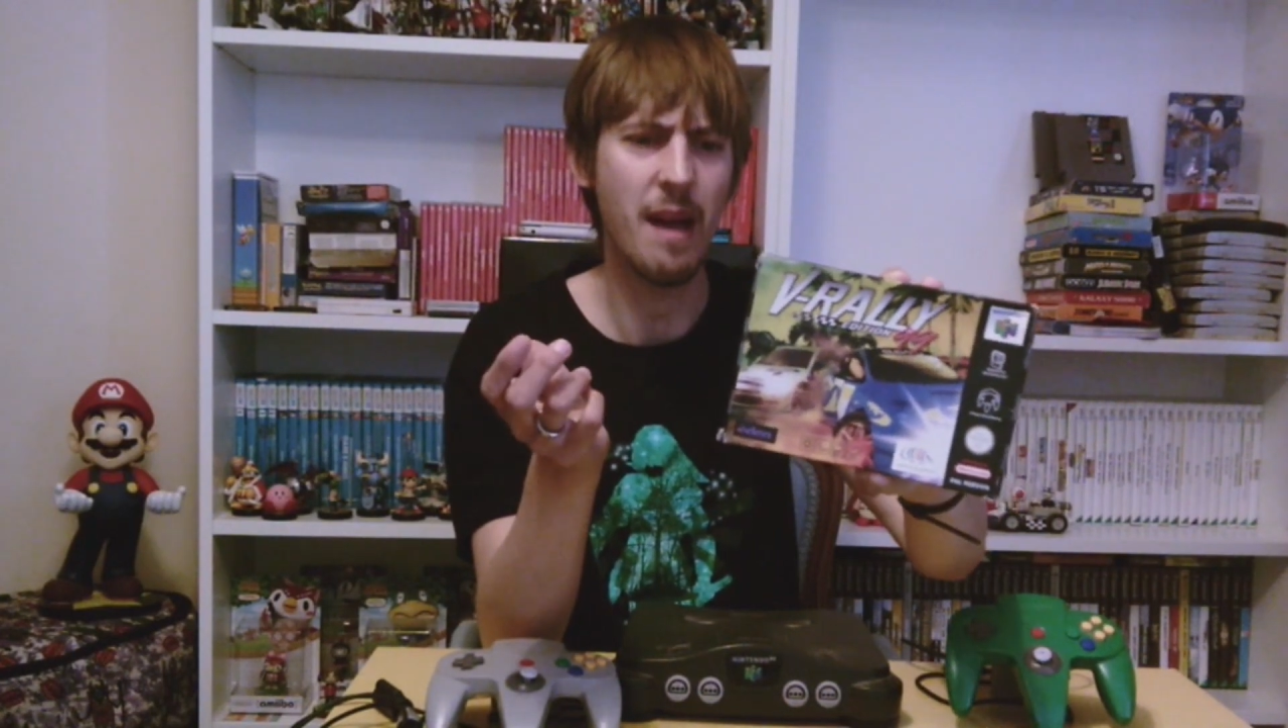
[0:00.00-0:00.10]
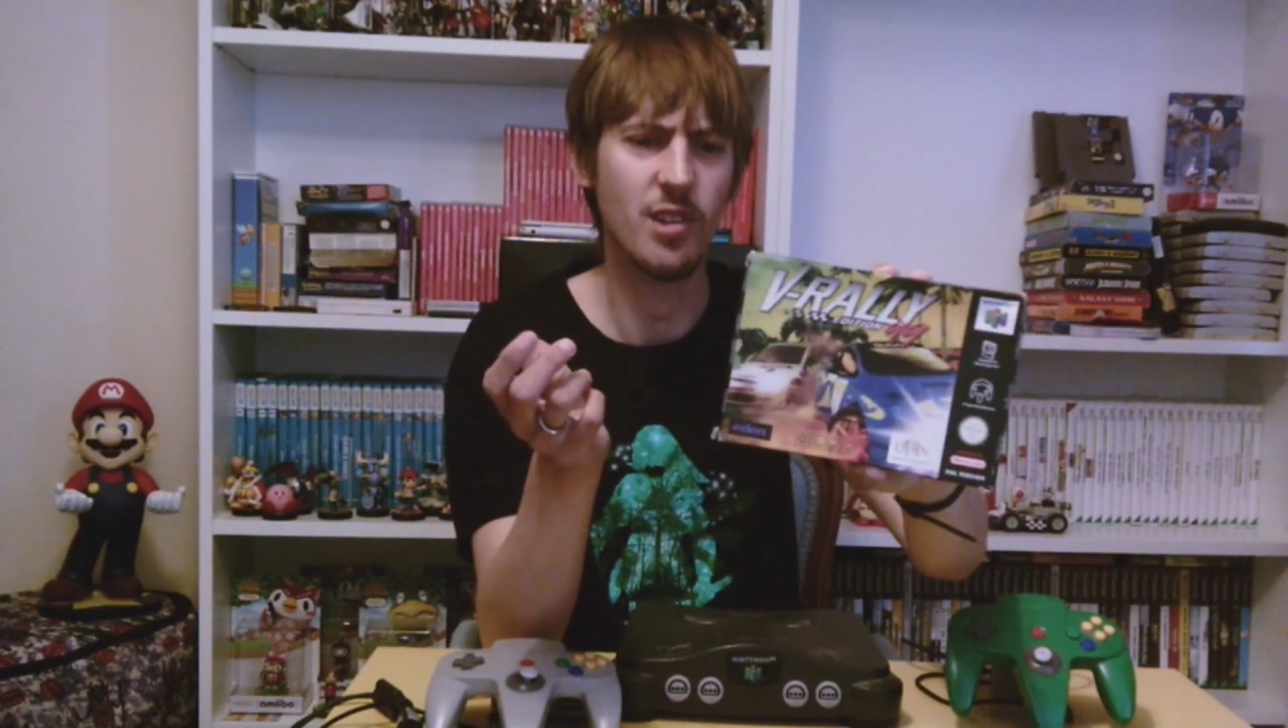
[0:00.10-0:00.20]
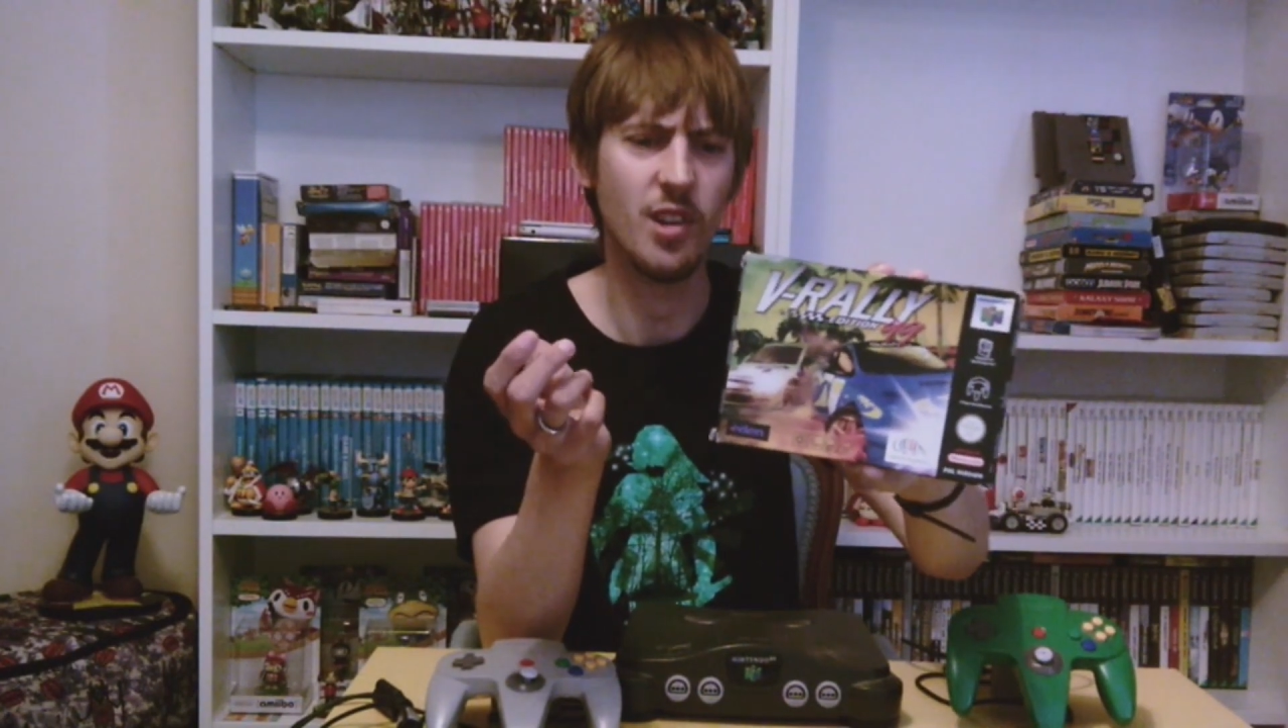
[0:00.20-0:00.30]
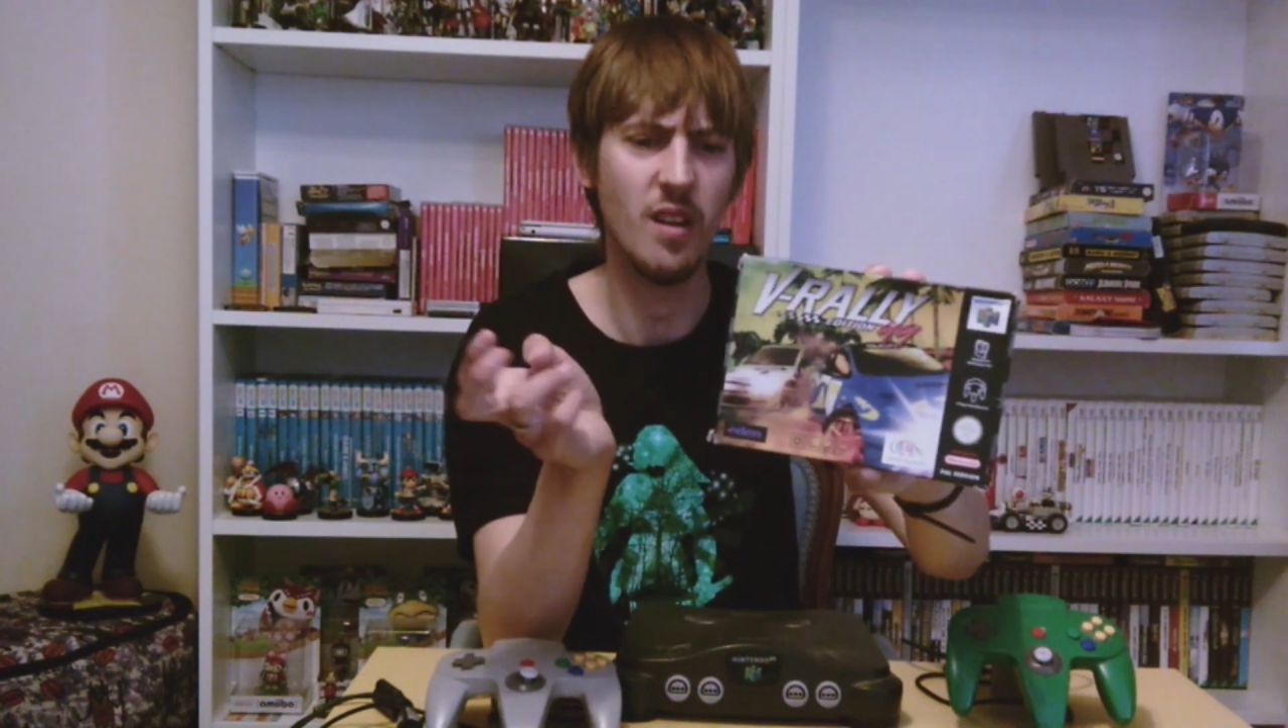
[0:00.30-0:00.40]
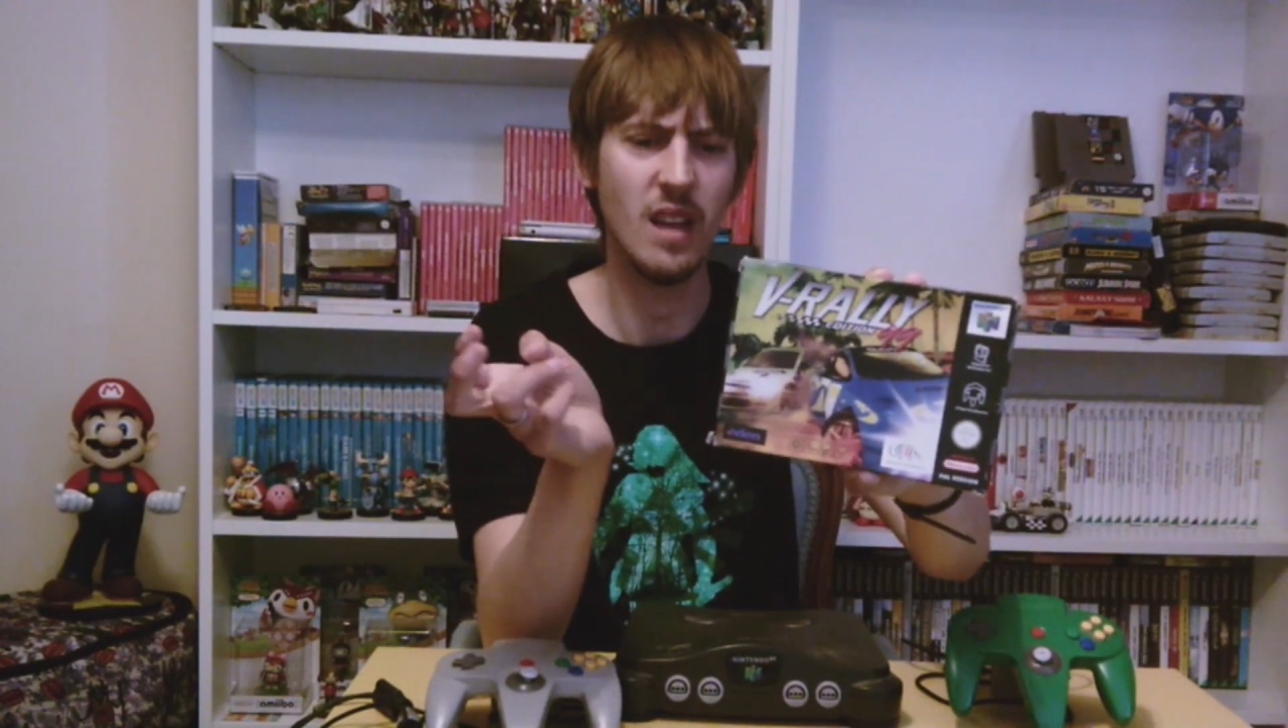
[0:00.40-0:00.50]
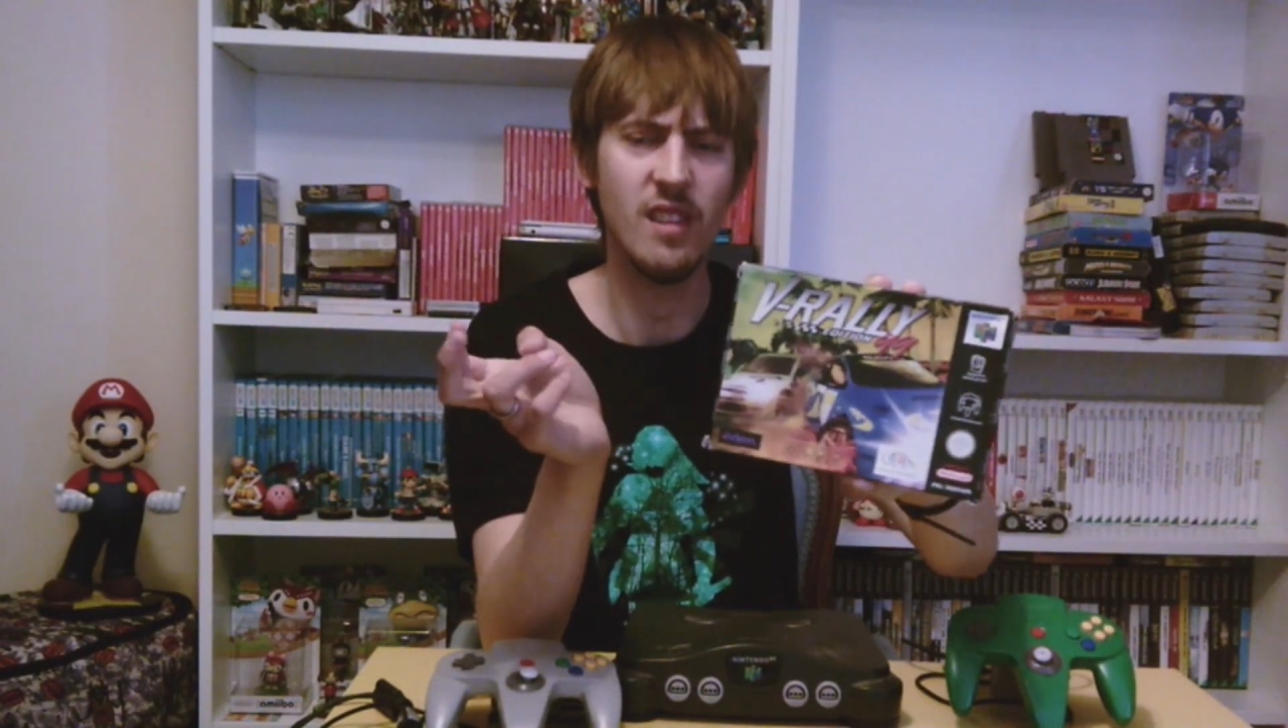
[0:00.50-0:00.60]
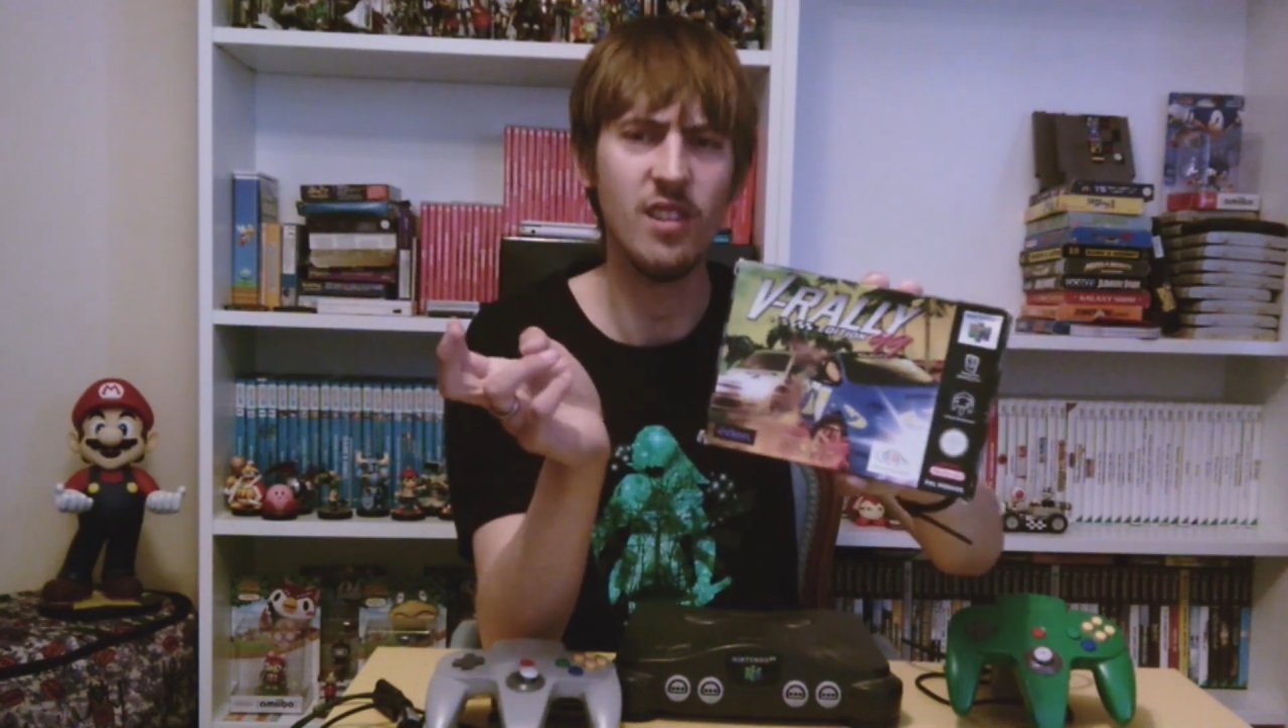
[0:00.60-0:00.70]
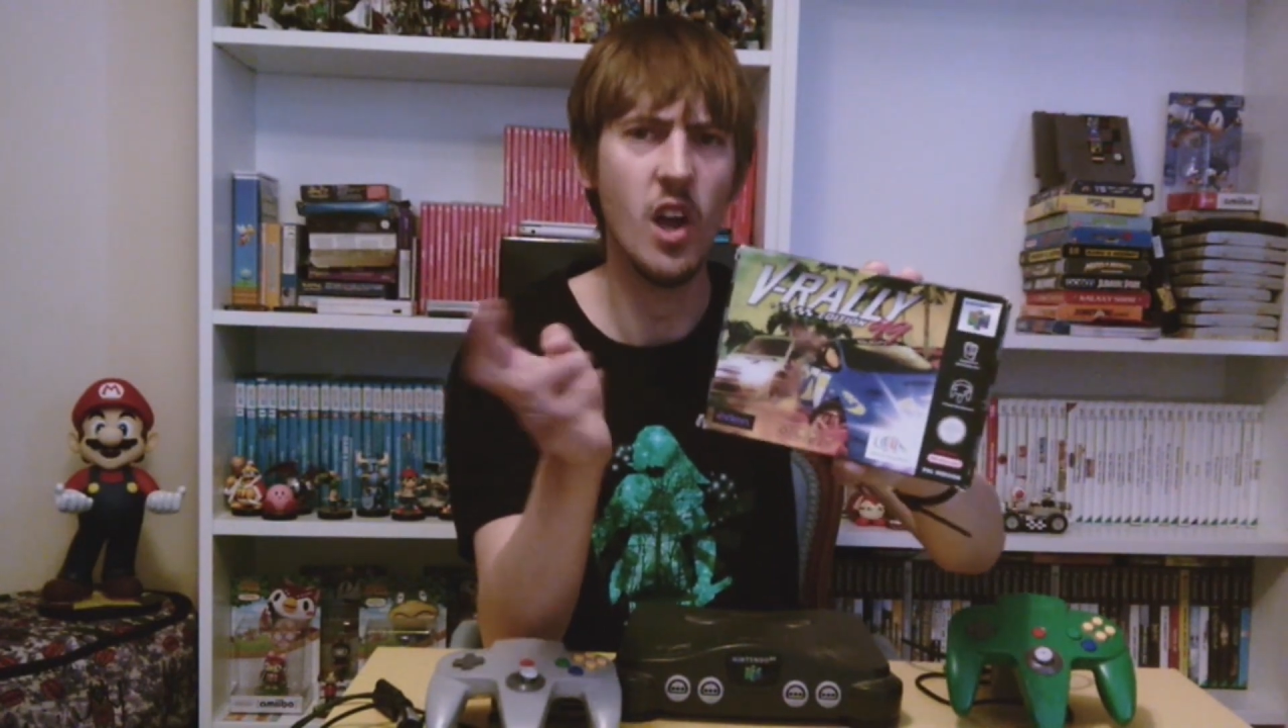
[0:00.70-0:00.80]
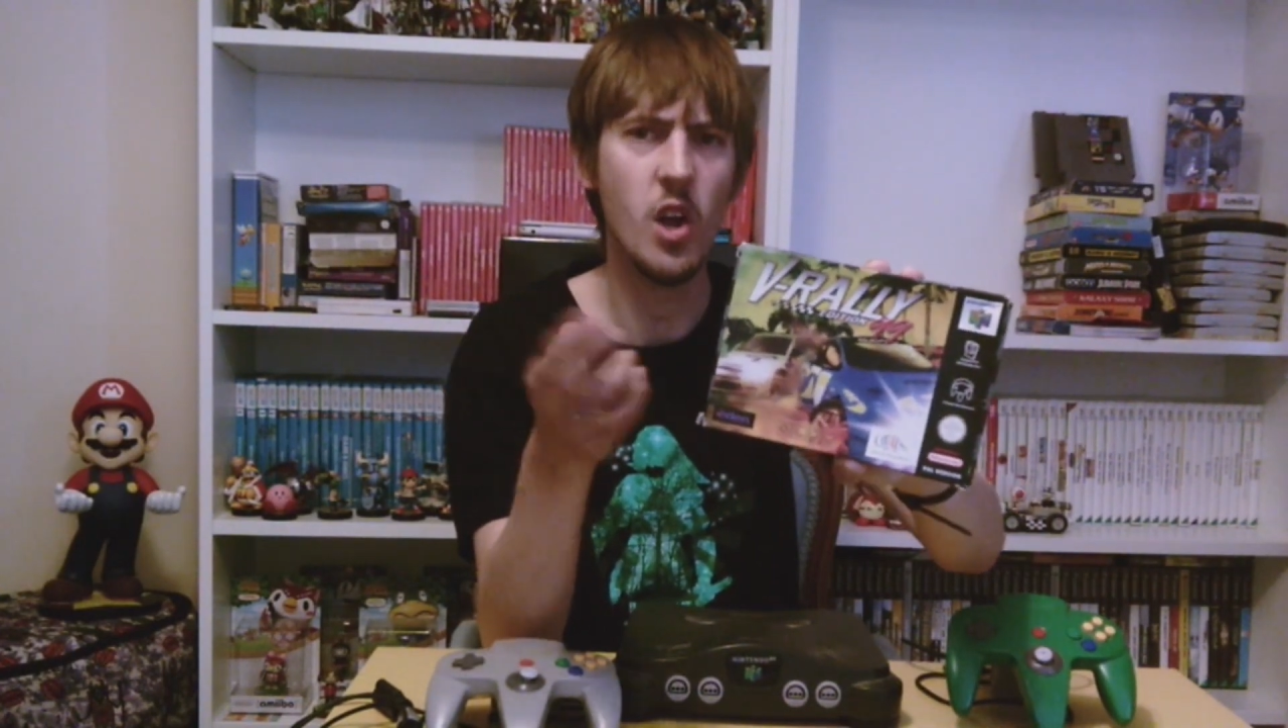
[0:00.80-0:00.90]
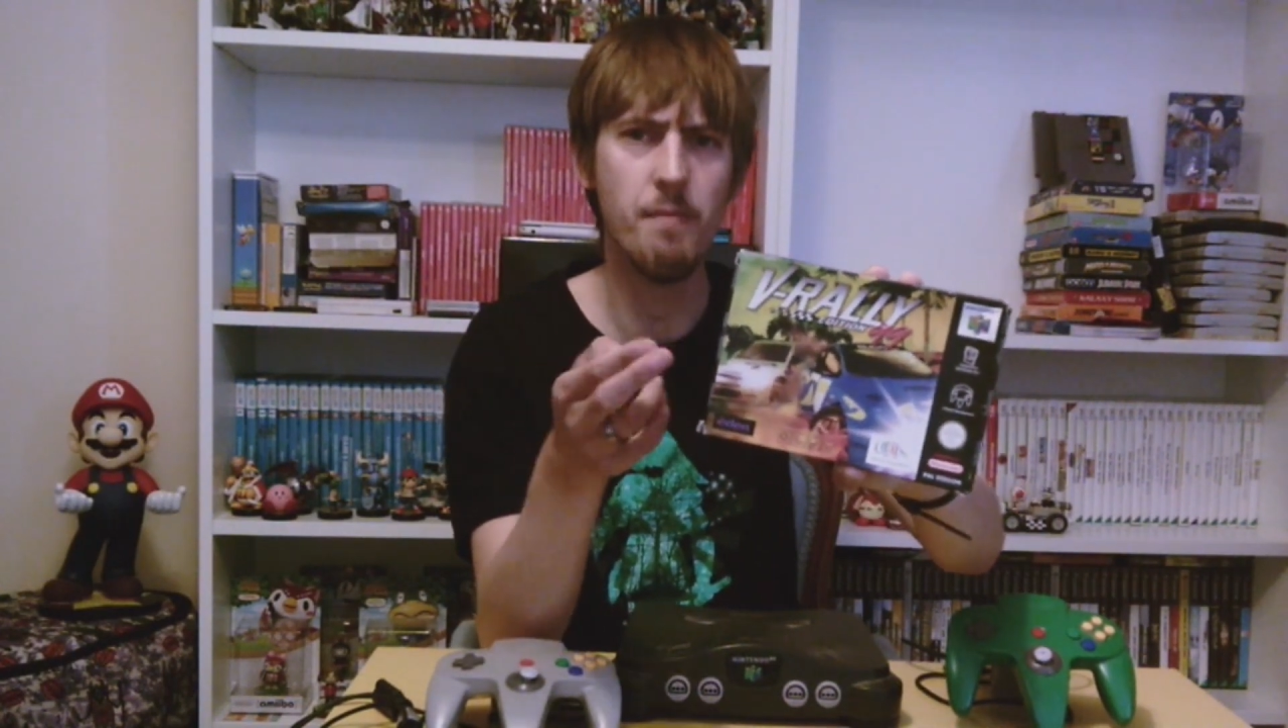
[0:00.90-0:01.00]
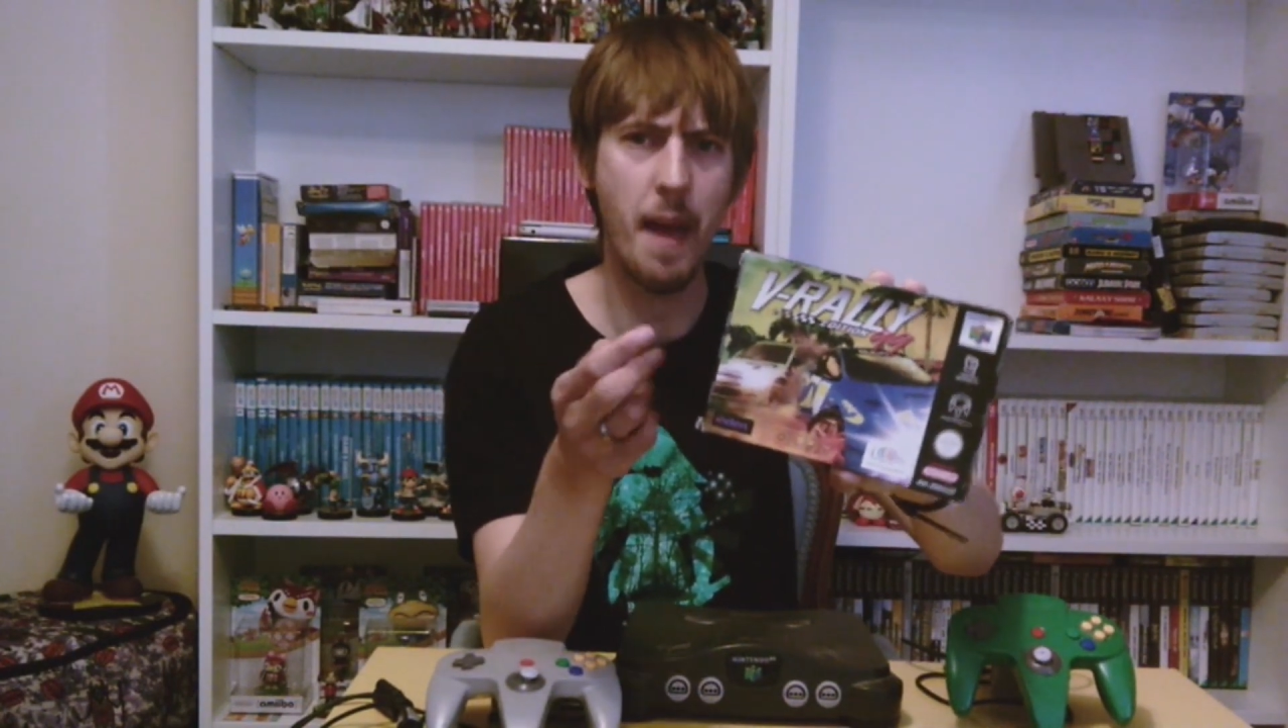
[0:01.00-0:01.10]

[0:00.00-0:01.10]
absolutely no